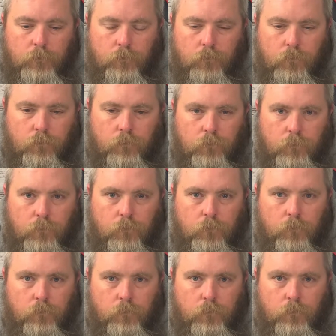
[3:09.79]

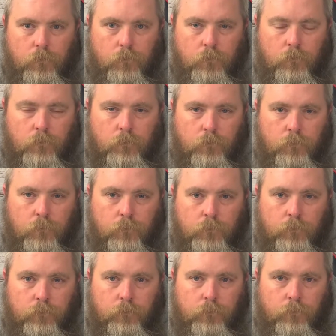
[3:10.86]

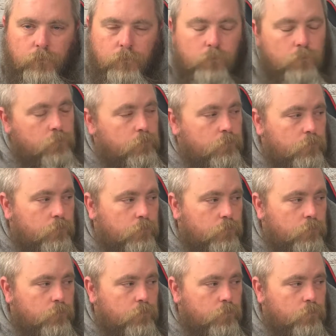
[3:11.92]

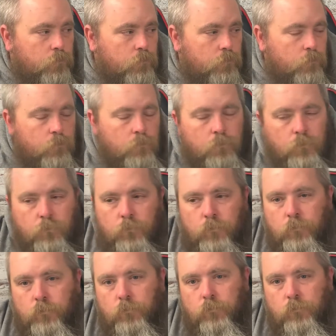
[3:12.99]

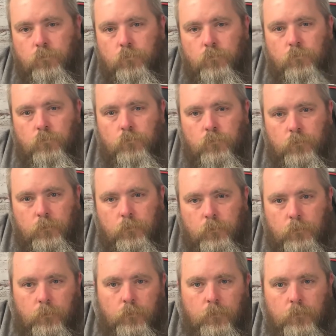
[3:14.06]

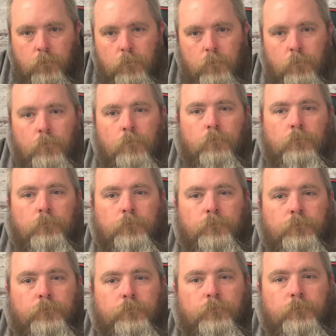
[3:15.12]

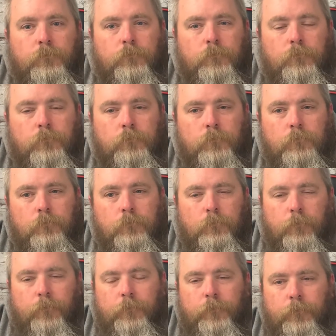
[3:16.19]

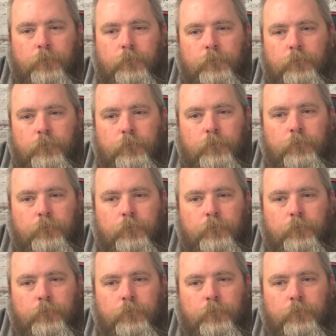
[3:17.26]
[no speech]